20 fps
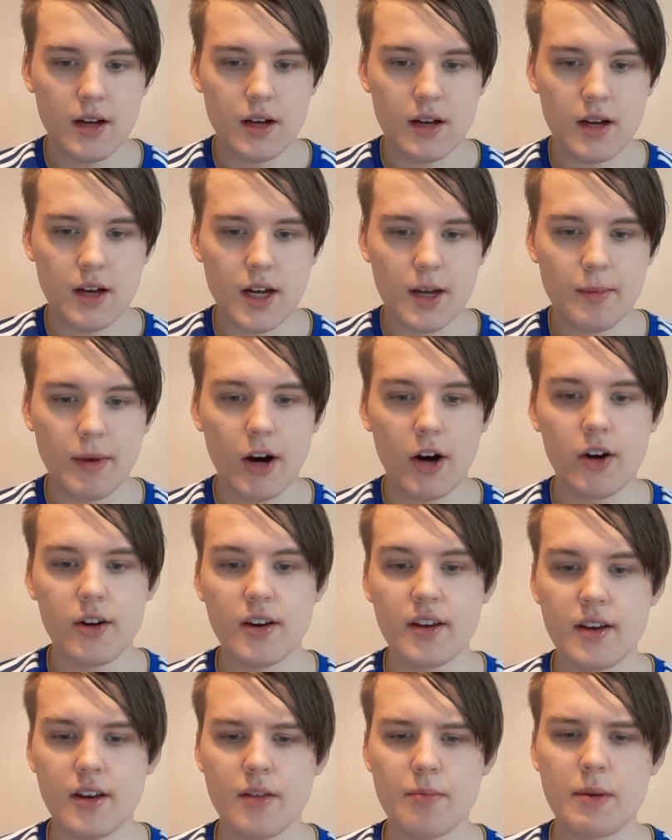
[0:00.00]

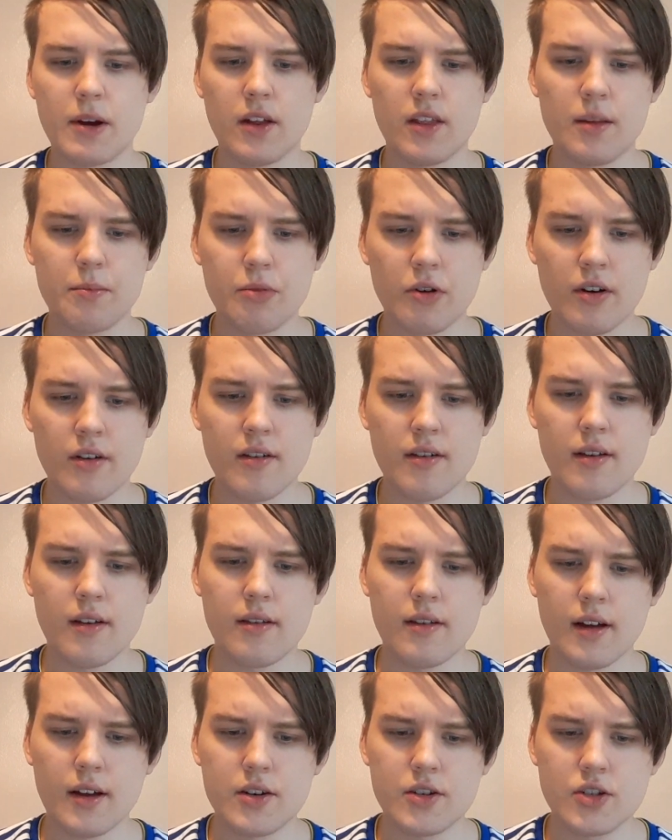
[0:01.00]
Harding has been on the books at
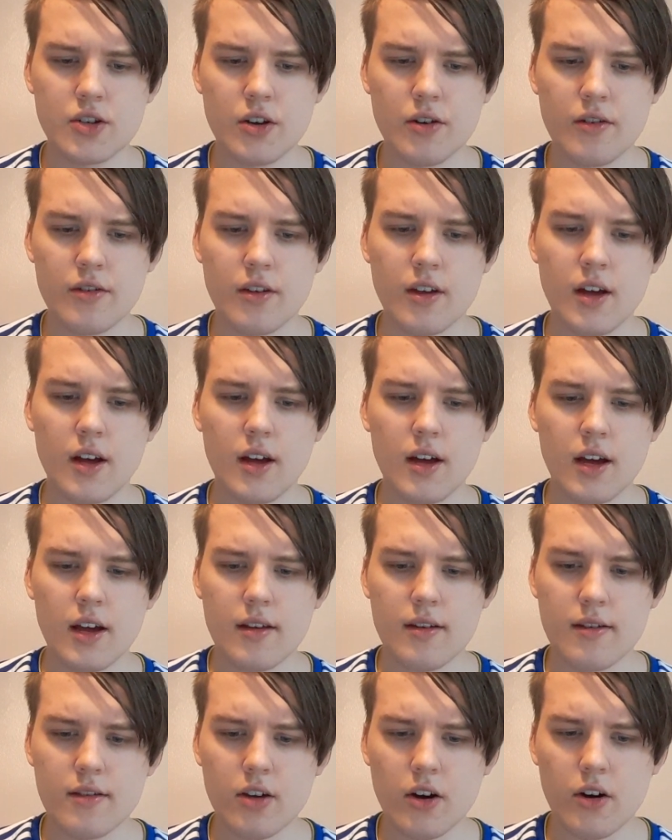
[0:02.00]
St Andrews his
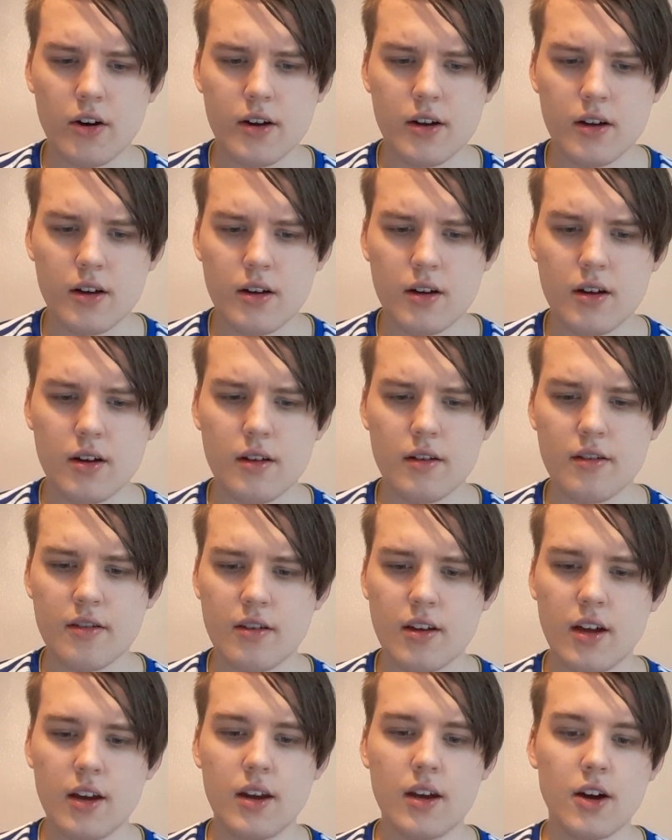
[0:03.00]
entire
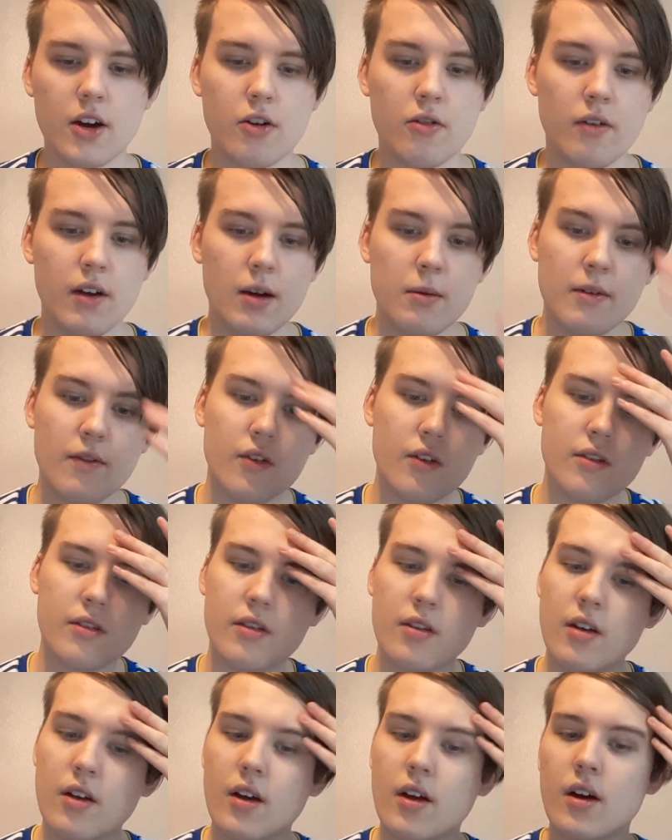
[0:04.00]
senior career, with
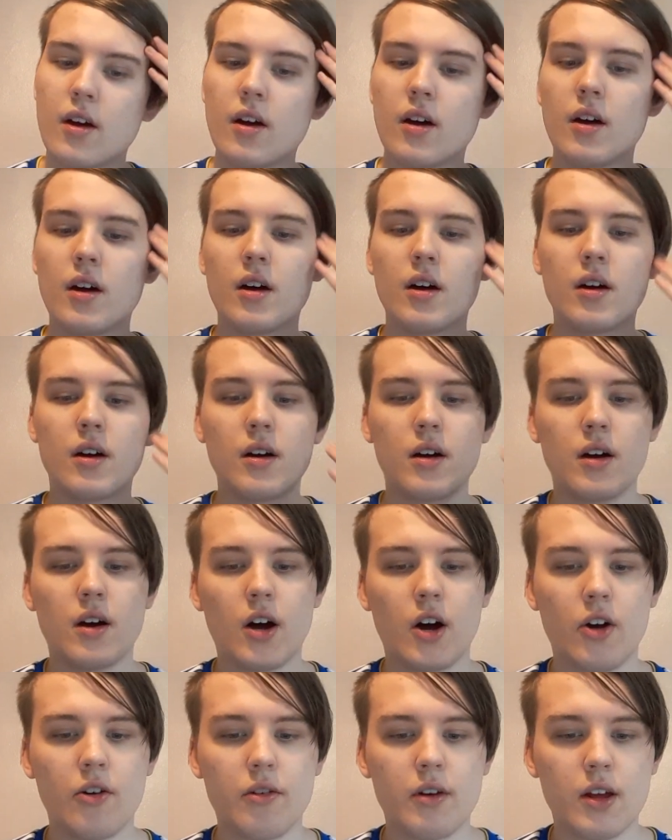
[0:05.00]
his
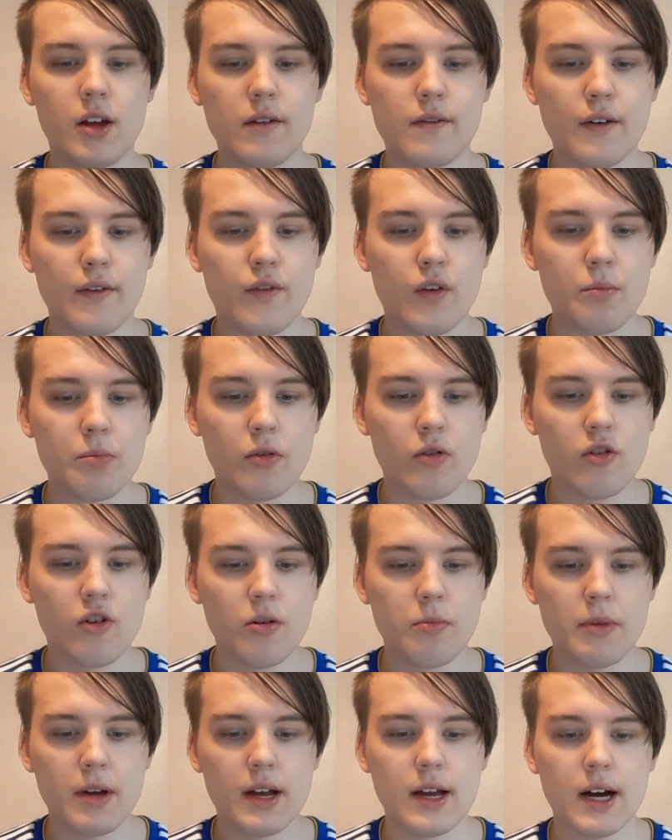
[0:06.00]
only other football
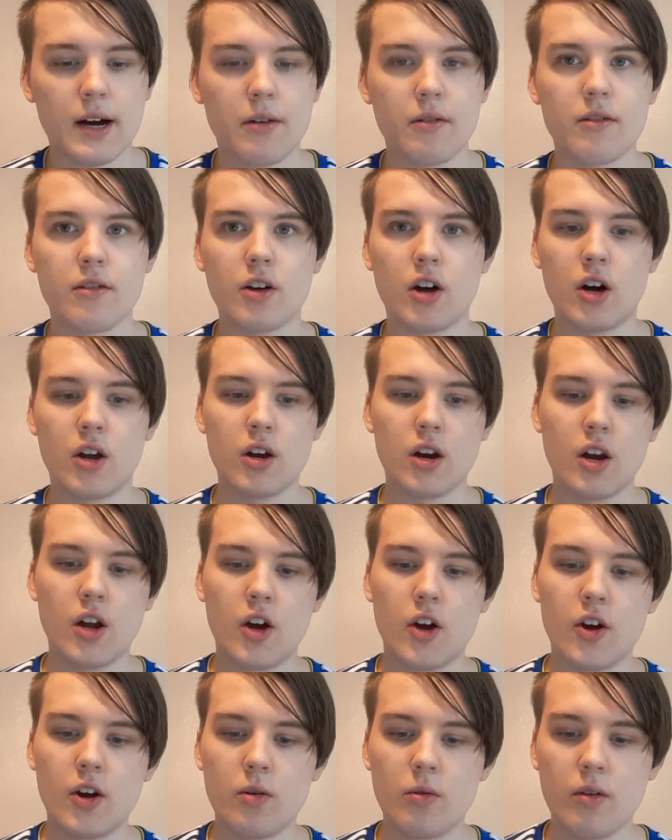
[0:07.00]
coming out on
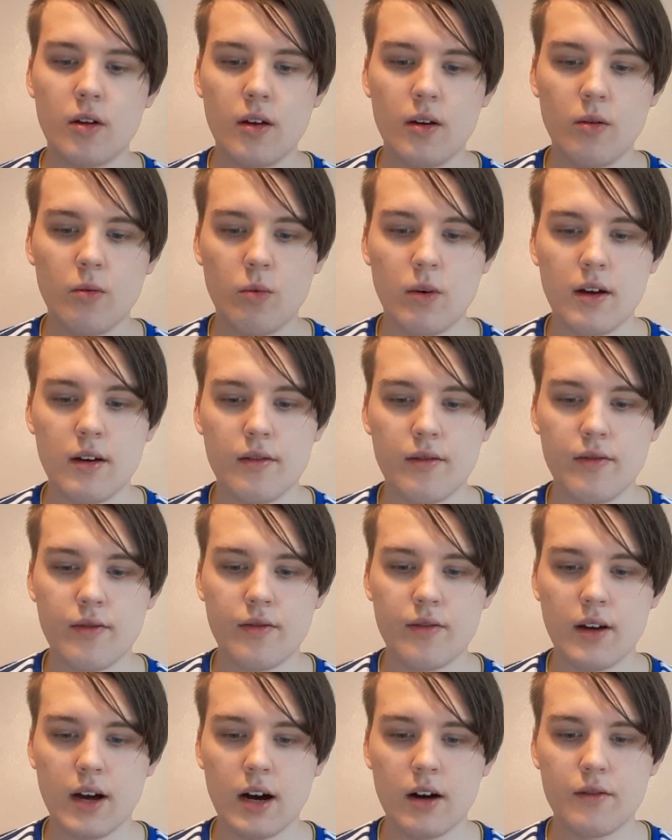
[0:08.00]
loan
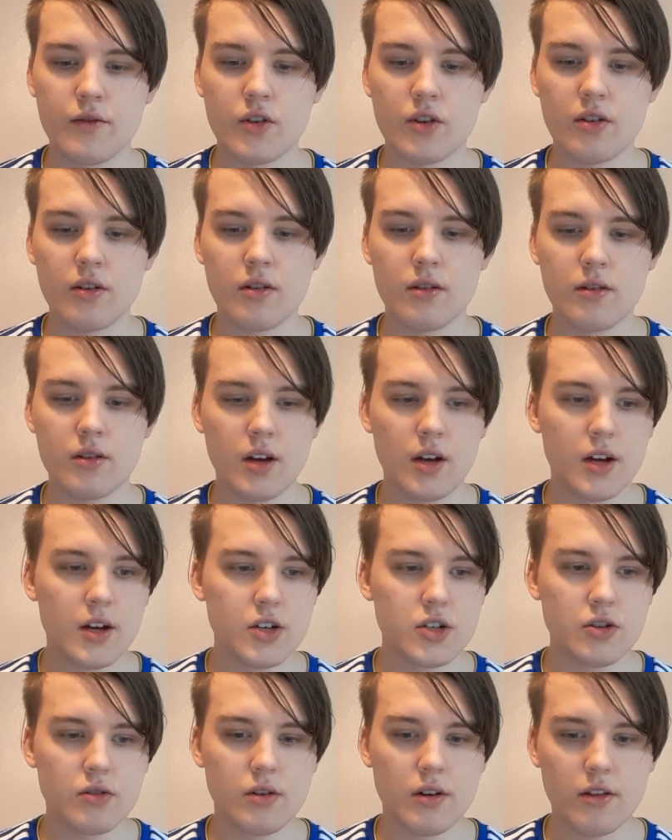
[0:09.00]
with Alfreton
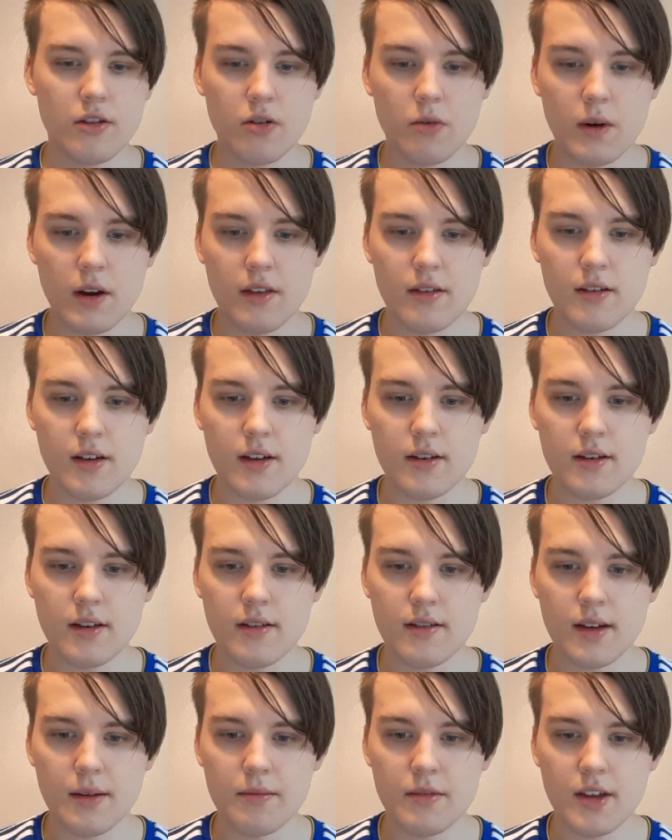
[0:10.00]
during the
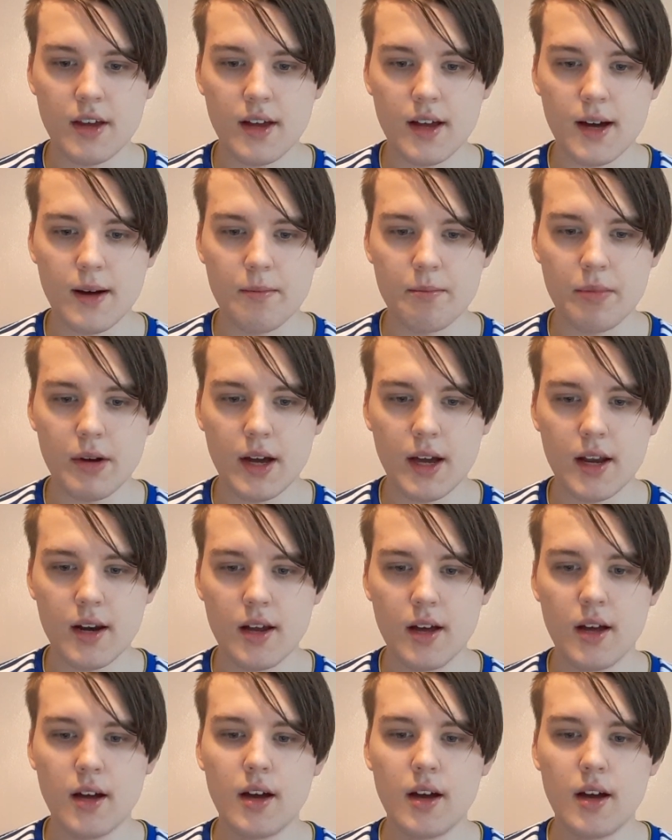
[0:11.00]
2016-17 campaign.